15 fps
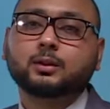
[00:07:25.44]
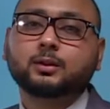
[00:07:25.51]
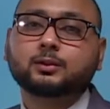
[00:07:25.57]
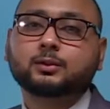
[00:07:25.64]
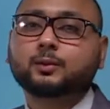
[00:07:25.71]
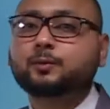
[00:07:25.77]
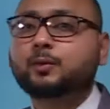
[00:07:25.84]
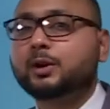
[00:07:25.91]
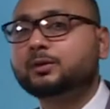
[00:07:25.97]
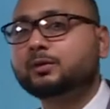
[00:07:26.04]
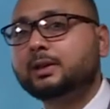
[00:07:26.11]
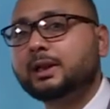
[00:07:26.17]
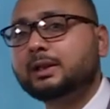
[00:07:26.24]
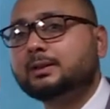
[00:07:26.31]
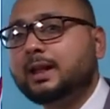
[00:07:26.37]
So first
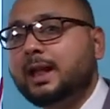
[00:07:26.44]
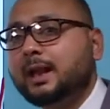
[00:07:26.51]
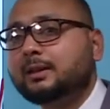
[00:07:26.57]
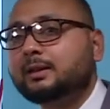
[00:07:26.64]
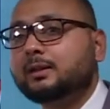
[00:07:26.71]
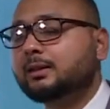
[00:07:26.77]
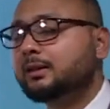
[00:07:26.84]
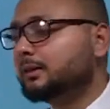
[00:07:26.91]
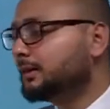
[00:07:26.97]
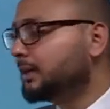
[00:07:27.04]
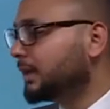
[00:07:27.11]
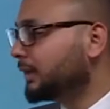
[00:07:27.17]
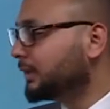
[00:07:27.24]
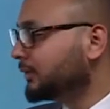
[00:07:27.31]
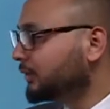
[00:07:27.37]
one is that
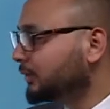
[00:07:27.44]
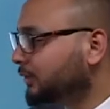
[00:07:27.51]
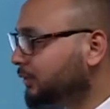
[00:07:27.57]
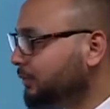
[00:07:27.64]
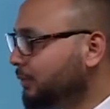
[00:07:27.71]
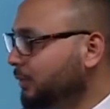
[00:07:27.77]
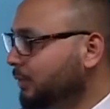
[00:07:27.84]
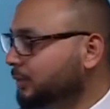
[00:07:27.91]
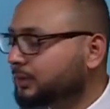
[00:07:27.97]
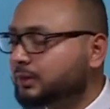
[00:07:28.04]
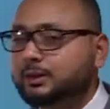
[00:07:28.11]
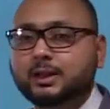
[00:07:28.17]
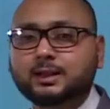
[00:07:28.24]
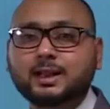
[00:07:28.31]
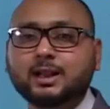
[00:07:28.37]
they smooth
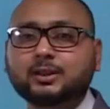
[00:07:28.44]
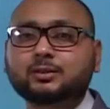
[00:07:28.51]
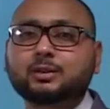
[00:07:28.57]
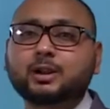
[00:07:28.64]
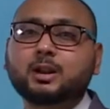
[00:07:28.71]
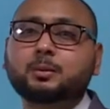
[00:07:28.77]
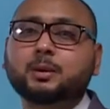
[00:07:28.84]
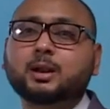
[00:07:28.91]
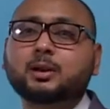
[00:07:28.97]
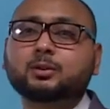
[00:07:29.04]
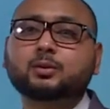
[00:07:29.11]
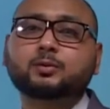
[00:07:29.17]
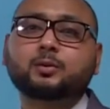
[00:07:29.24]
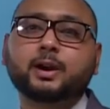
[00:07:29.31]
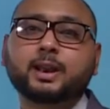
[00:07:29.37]
the tax rate because
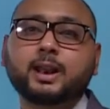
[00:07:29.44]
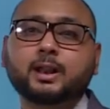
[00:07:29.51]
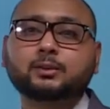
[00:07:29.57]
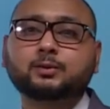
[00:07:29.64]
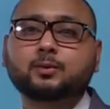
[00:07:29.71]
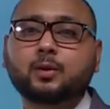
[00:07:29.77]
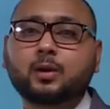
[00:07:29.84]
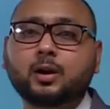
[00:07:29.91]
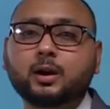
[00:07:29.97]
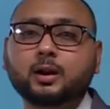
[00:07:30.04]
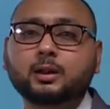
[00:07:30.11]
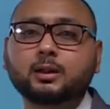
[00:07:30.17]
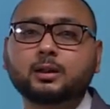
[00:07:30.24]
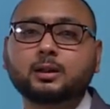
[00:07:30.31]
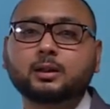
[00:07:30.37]
to finance war,
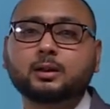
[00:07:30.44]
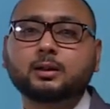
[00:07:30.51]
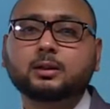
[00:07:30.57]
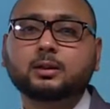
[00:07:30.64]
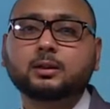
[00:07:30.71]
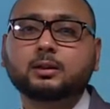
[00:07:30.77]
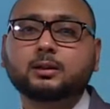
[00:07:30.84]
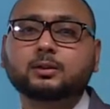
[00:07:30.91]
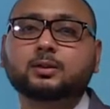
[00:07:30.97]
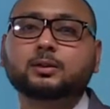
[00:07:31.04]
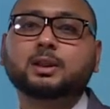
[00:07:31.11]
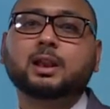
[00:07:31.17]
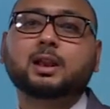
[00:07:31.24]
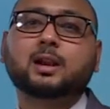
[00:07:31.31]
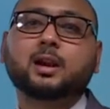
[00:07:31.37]
so
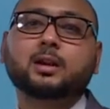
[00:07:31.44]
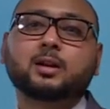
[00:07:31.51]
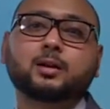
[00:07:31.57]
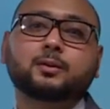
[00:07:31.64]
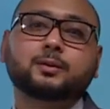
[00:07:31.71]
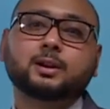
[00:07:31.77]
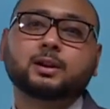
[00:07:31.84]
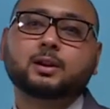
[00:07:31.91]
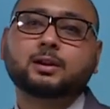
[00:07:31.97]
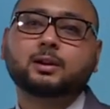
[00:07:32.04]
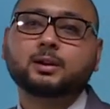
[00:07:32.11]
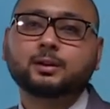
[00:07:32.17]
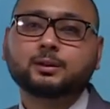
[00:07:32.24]
they cut off their